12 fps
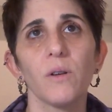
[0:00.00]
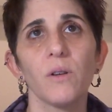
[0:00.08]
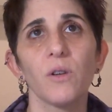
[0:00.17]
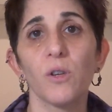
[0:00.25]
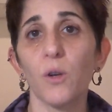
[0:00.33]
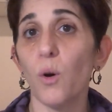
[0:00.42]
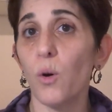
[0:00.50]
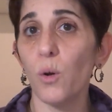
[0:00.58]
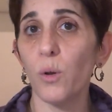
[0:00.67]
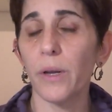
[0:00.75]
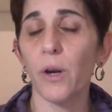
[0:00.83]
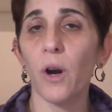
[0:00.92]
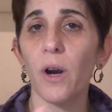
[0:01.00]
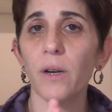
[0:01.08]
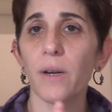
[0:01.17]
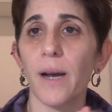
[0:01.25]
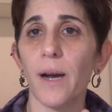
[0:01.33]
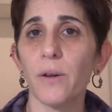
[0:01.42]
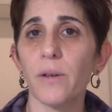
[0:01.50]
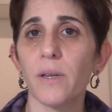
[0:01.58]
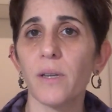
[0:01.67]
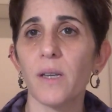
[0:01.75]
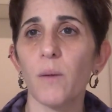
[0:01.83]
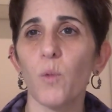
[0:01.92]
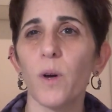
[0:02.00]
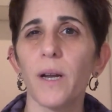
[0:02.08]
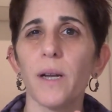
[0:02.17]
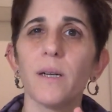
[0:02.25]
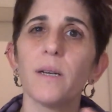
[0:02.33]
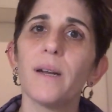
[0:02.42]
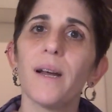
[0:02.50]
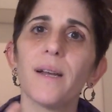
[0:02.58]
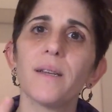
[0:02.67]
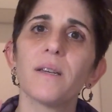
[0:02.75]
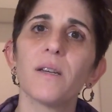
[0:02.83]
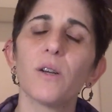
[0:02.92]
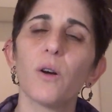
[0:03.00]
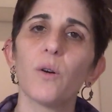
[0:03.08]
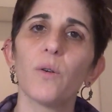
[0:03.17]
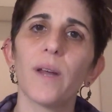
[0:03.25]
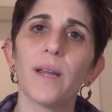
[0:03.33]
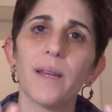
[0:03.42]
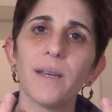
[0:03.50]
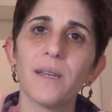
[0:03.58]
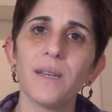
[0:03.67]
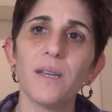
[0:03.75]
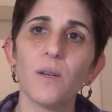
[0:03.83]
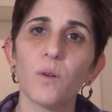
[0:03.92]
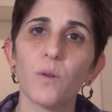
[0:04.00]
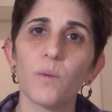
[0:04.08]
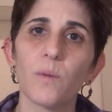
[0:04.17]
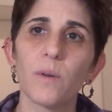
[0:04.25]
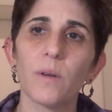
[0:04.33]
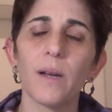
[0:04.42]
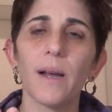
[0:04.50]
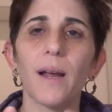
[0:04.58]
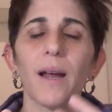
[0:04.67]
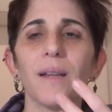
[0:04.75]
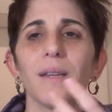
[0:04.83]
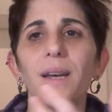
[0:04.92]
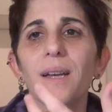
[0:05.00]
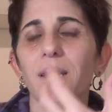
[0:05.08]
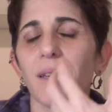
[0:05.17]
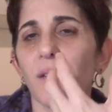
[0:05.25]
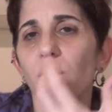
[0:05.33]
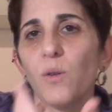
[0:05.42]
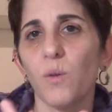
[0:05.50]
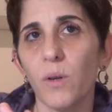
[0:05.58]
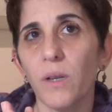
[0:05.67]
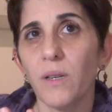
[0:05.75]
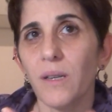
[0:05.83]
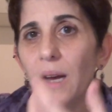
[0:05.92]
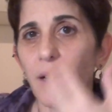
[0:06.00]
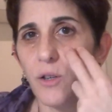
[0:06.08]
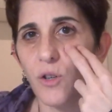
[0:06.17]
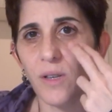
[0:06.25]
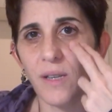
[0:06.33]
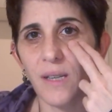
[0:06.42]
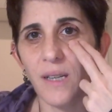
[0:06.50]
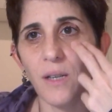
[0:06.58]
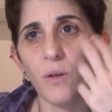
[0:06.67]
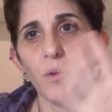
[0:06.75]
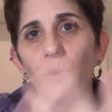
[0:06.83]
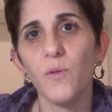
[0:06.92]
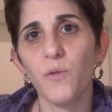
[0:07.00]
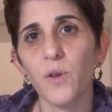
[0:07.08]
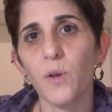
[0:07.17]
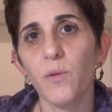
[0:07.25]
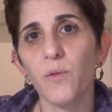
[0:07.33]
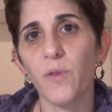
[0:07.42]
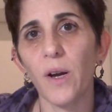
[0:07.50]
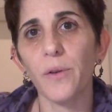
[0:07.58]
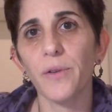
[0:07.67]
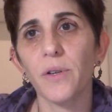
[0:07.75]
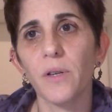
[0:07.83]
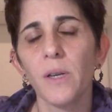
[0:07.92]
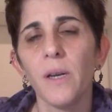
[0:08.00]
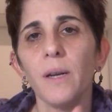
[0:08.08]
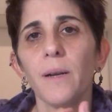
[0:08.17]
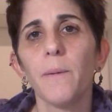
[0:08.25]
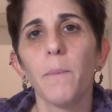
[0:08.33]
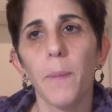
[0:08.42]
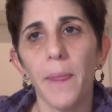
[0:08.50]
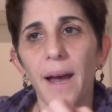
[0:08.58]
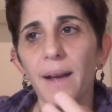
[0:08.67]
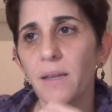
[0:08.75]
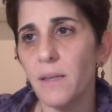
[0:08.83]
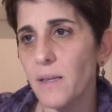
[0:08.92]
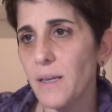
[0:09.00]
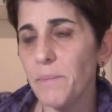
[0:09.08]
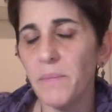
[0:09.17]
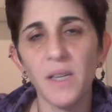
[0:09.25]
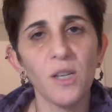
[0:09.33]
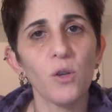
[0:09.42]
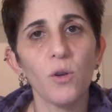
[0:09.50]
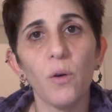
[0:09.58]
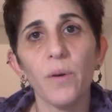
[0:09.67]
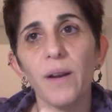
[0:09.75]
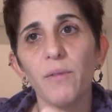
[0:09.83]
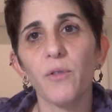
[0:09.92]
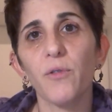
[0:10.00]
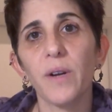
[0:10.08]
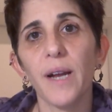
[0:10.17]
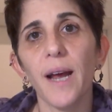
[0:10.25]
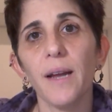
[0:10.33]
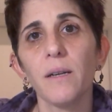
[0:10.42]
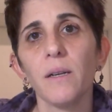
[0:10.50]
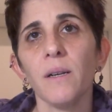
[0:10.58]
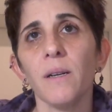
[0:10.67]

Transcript: soul and heart out to someone and to know that they see you and then to it's not just see you you feel felt that's something you don't ever forget